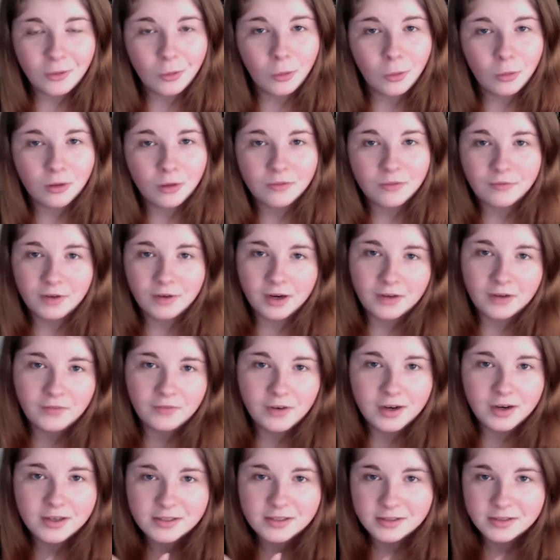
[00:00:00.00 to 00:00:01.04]
or very,
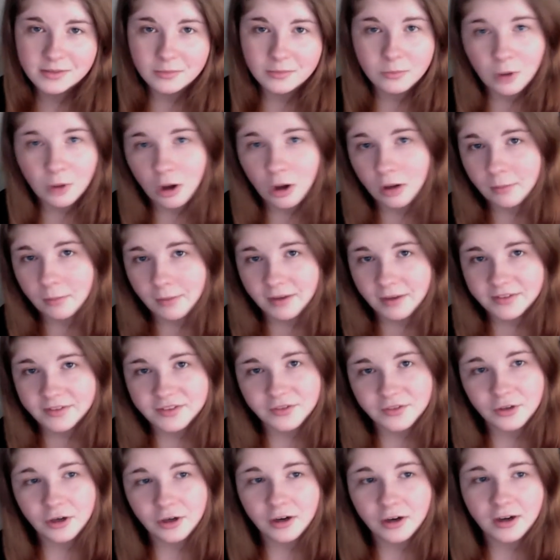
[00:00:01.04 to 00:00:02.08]
very small amounts of
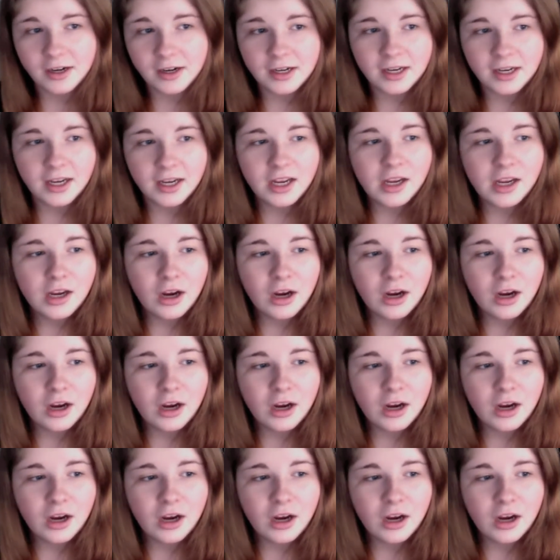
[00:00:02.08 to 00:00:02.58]
Kurt in it,